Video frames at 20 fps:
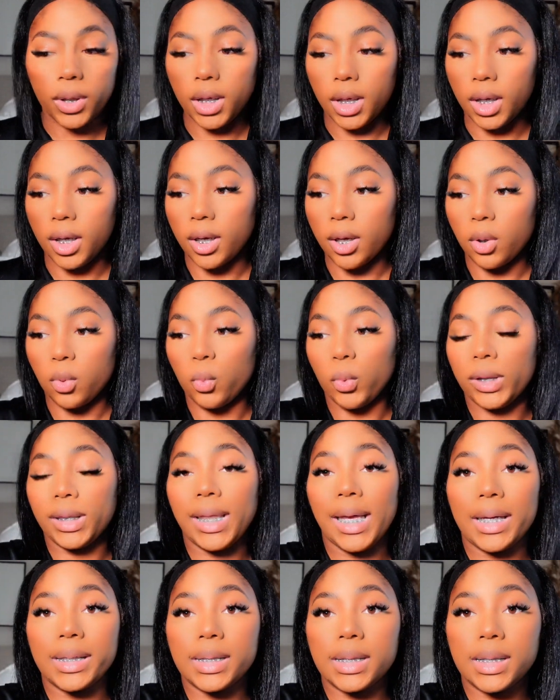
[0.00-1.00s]
in with
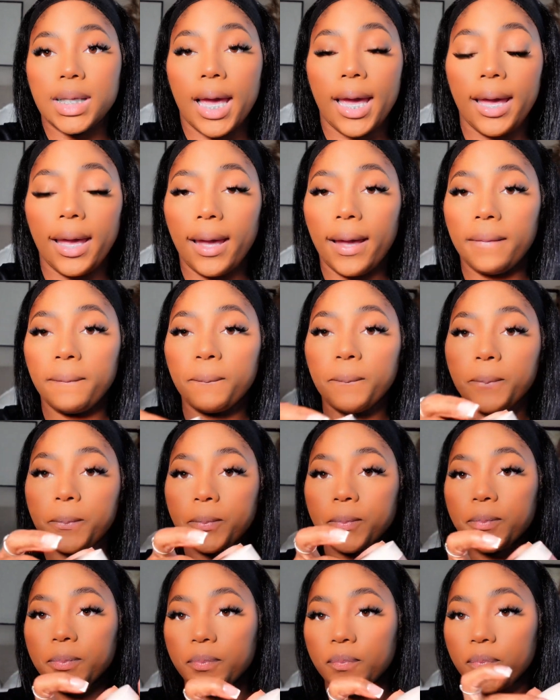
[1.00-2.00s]
that same
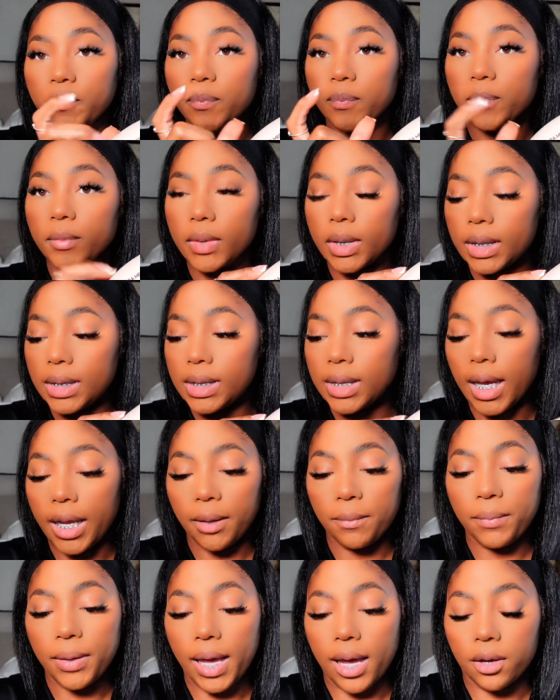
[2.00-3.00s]

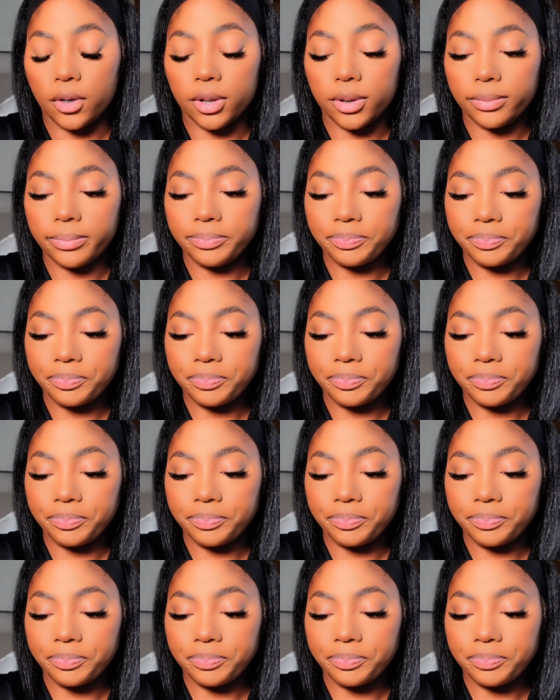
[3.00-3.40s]
setting powder,